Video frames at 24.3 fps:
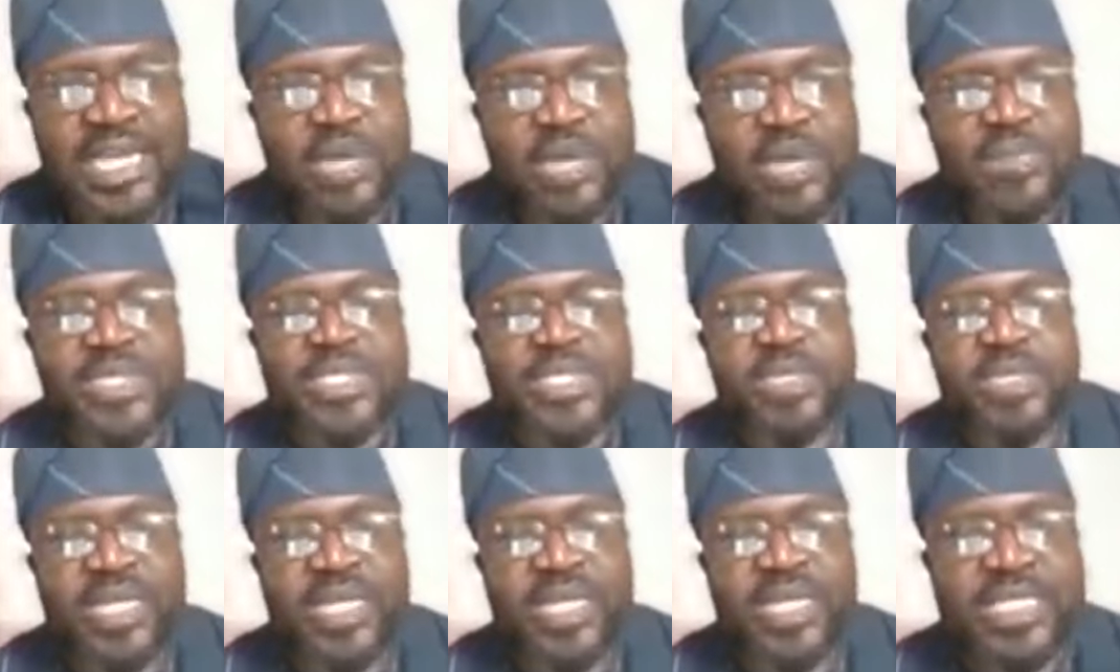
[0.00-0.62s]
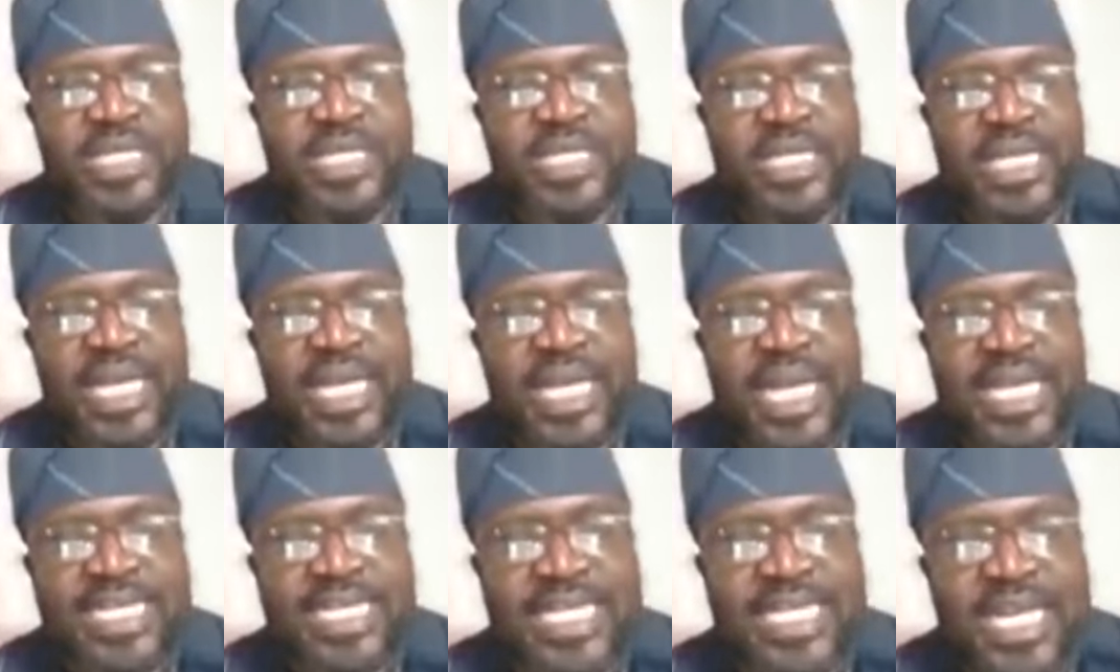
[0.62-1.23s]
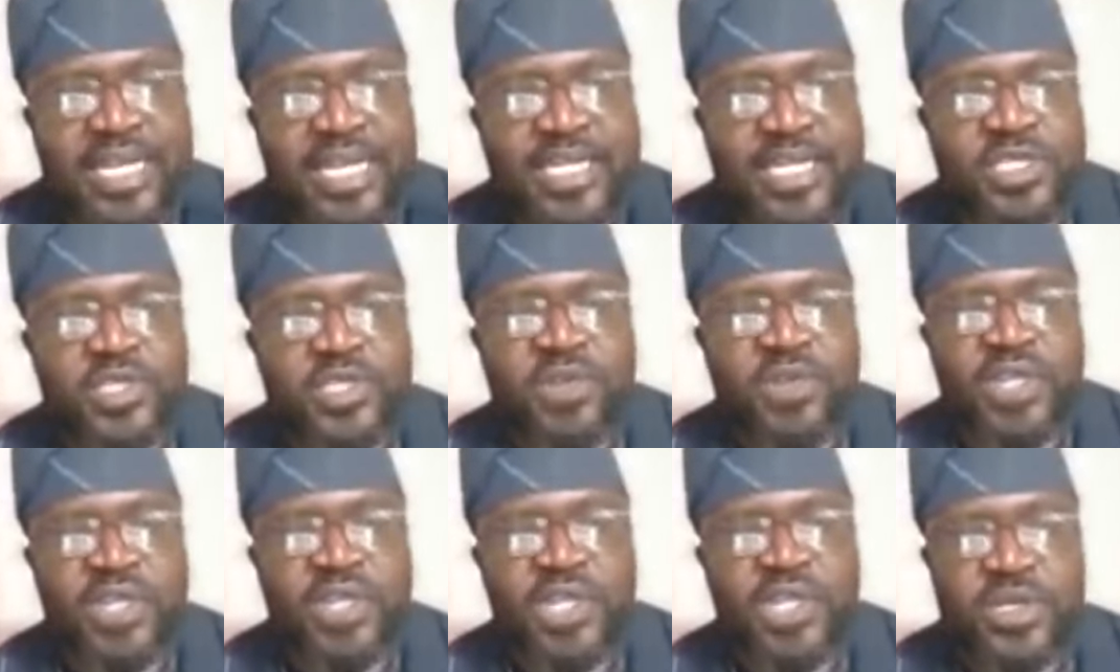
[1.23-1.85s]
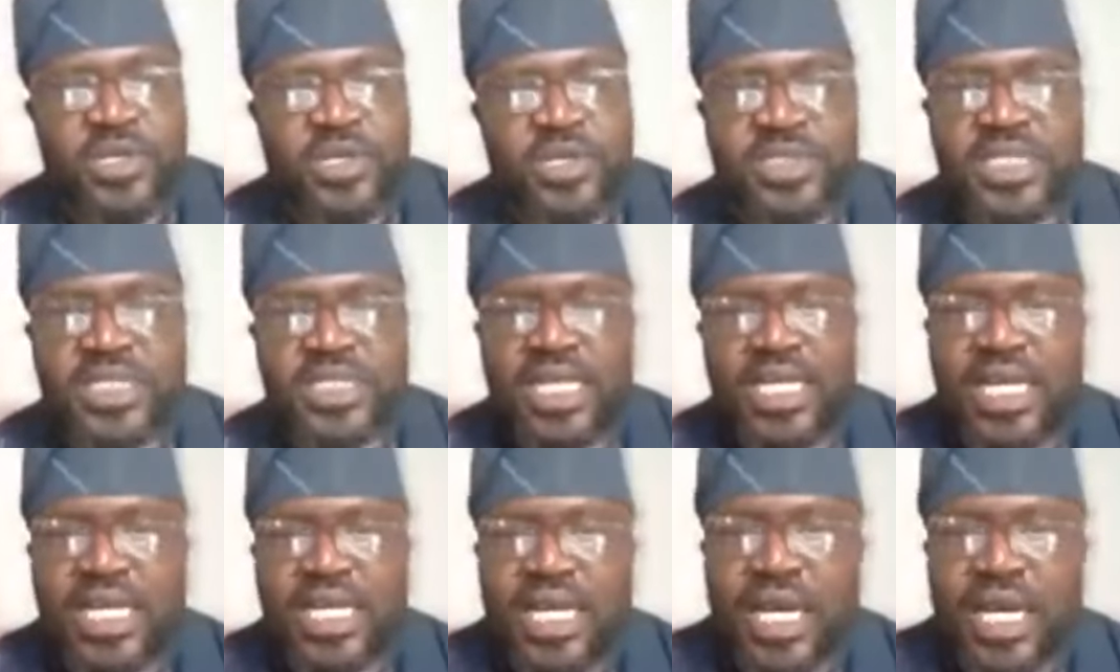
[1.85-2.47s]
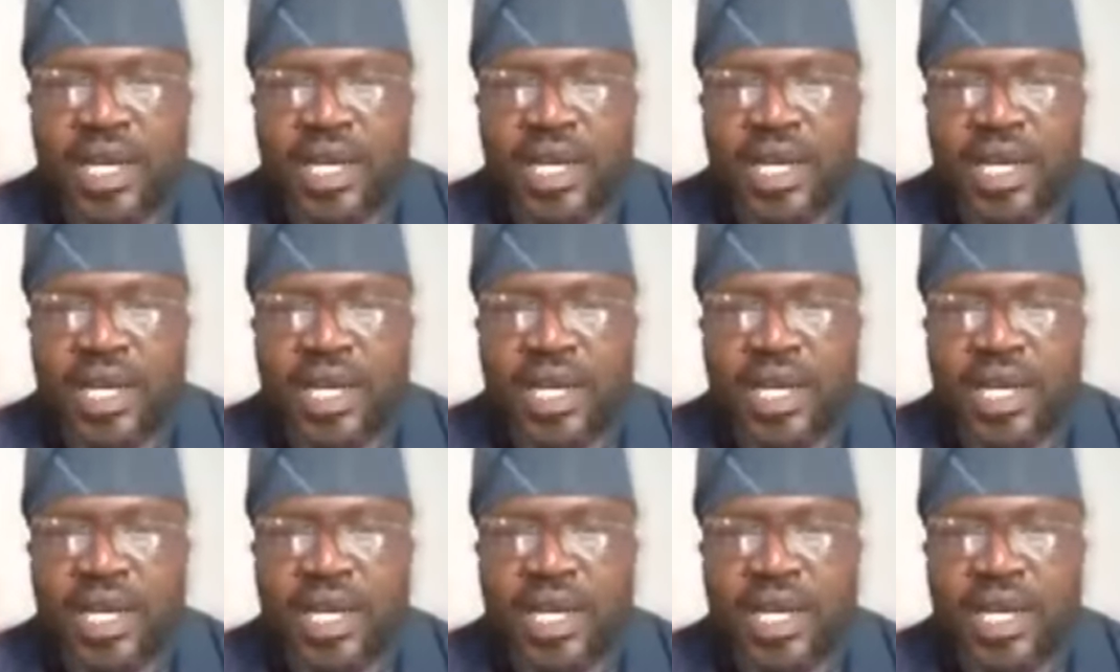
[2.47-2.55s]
dynamism and the energy of Lagos.